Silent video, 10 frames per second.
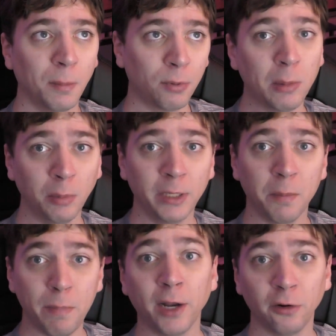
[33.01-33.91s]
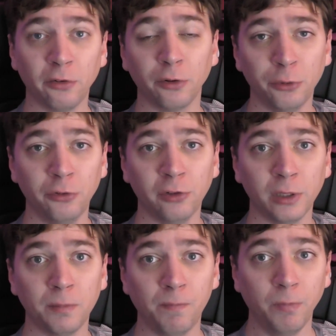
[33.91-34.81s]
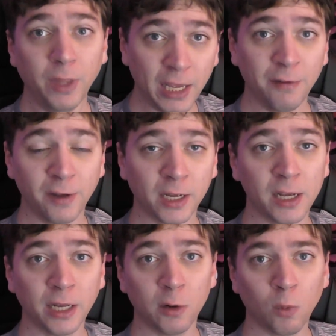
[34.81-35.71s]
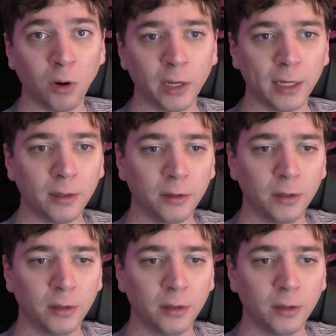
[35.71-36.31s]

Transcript: probably a better solution if I can get it working.